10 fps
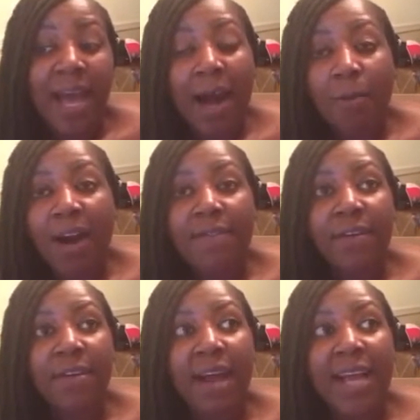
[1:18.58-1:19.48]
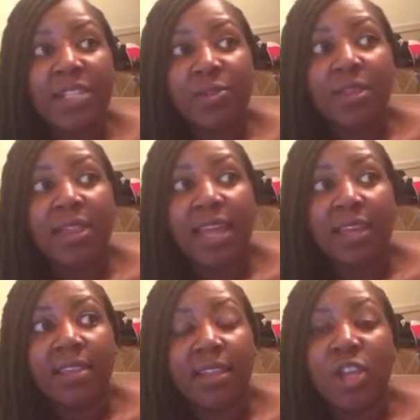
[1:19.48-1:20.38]
However, I do
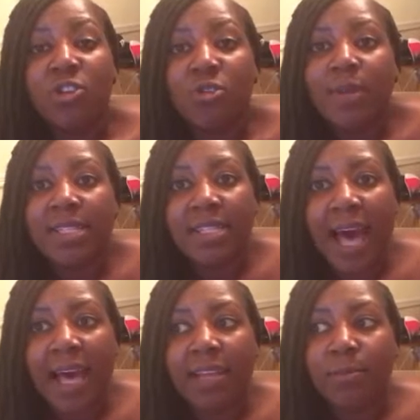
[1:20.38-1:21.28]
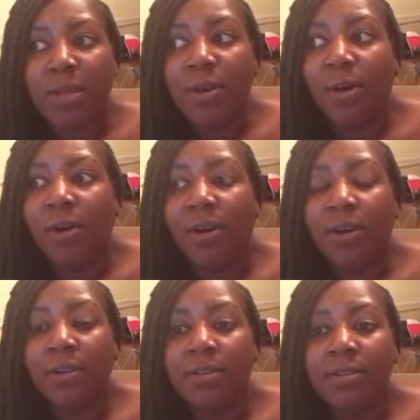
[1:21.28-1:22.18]
think the human side, we
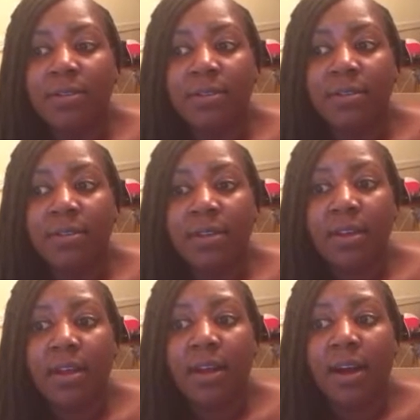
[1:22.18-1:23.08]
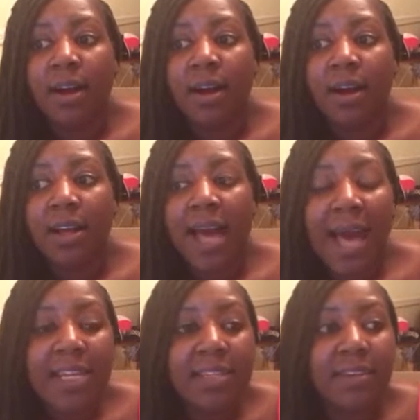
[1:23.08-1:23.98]
all
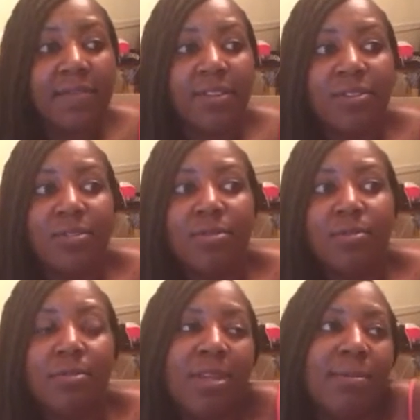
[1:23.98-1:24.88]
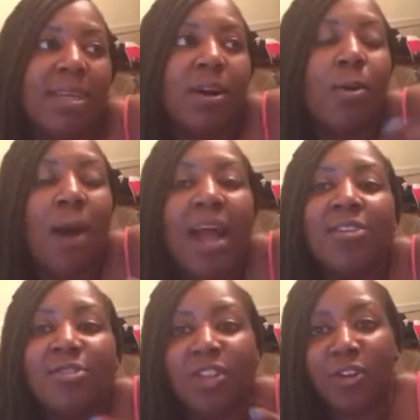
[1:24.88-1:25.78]
kind of, we
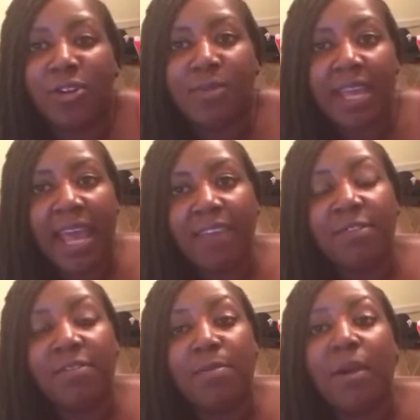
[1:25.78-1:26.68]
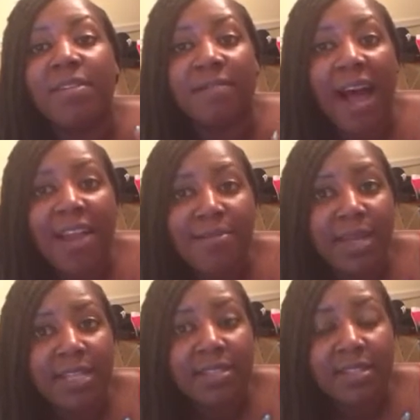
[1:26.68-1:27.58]
acquire learned behavior from our
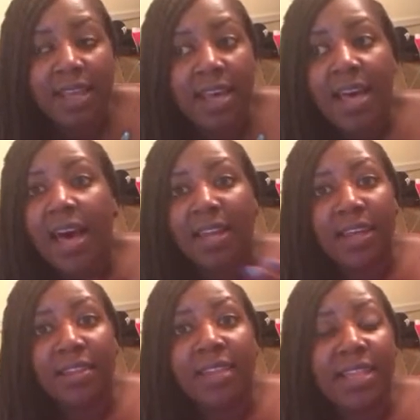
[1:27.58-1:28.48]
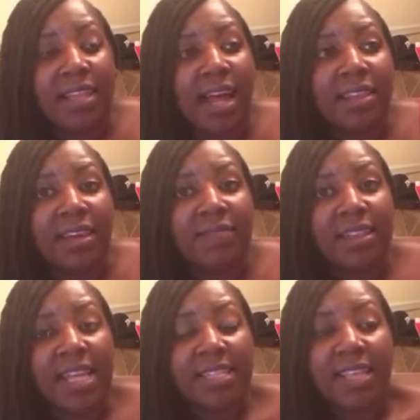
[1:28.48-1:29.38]
environments. Another thing that I love
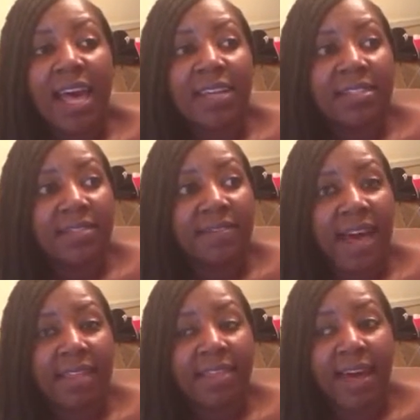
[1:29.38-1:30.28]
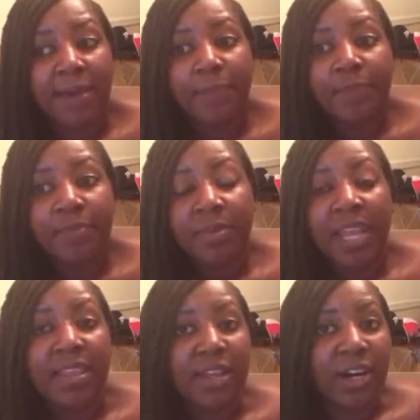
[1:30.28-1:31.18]
that they said is the fact that
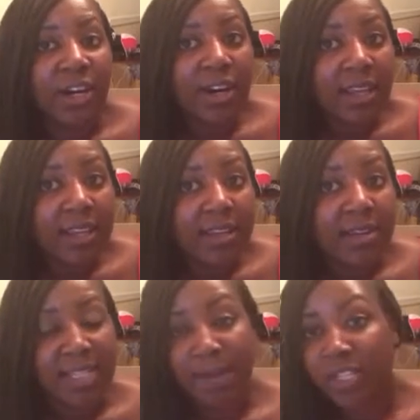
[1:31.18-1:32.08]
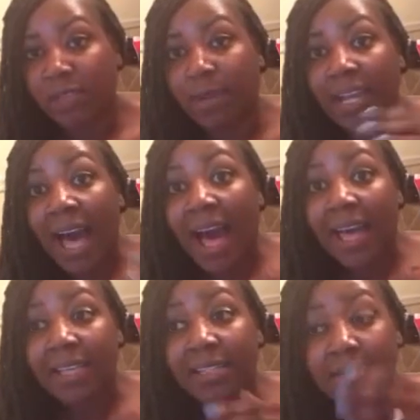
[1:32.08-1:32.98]
in the hood, especially with
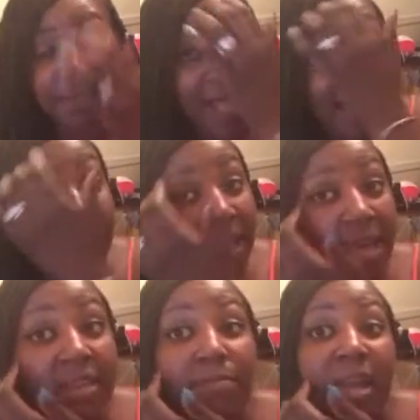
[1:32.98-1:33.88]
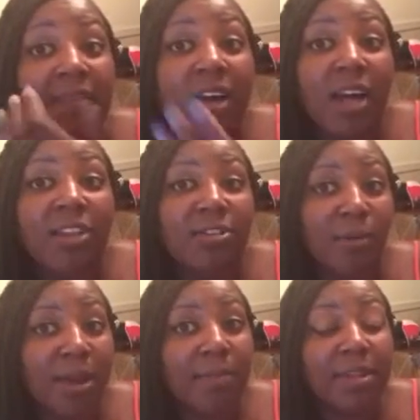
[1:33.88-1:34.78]
guys, black men, men of color
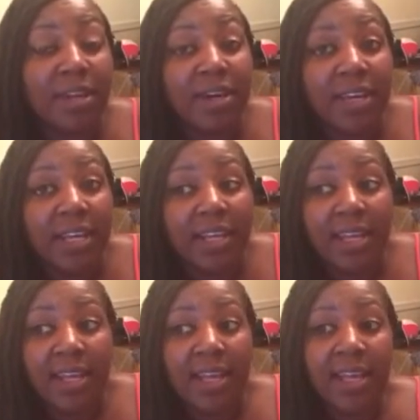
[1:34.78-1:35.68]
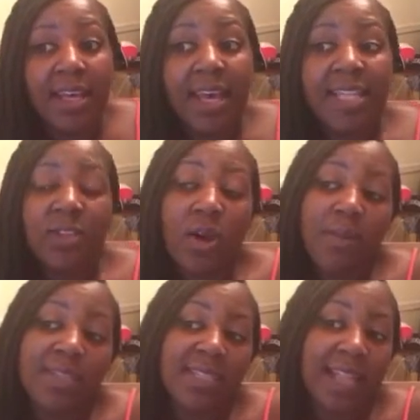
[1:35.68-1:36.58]
growing up in the hood, it's
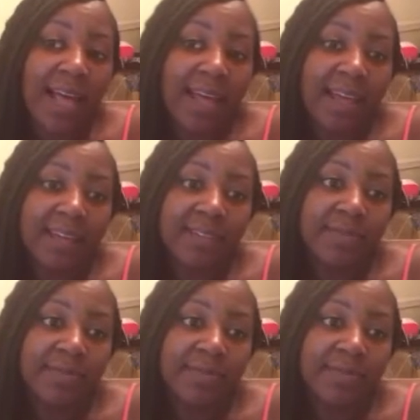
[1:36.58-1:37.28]
almost like